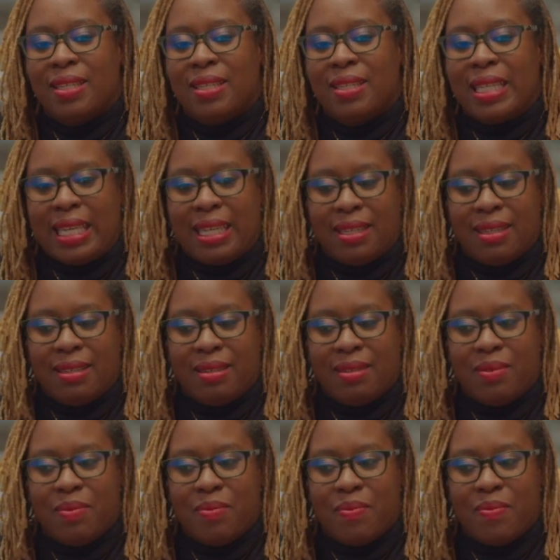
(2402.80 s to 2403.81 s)
like
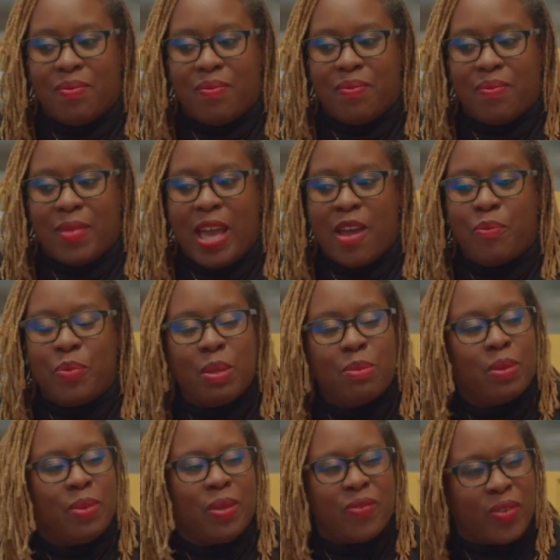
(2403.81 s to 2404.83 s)
have
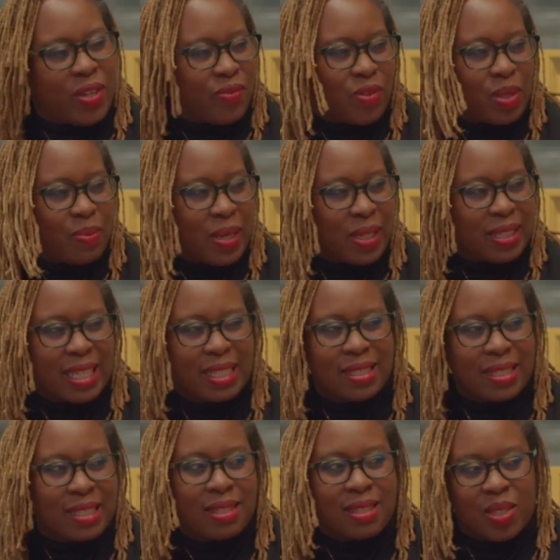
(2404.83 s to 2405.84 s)
people be fearful about. That's
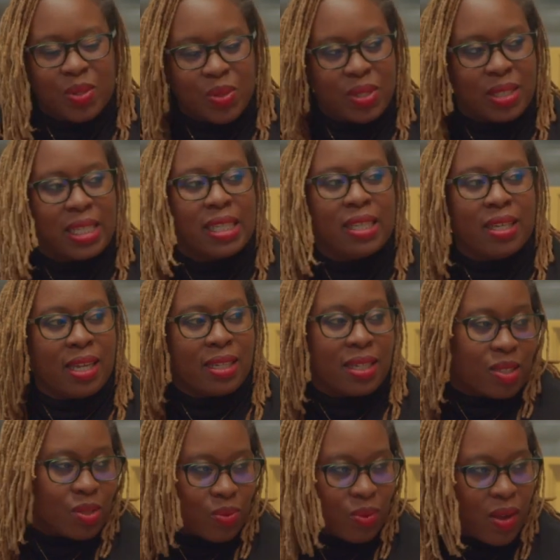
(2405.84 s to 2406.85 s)
just so silly and
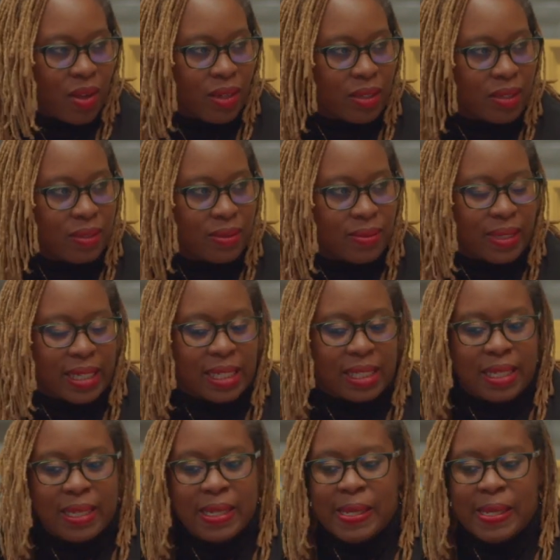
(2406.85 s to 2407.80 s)
it's wrong, right?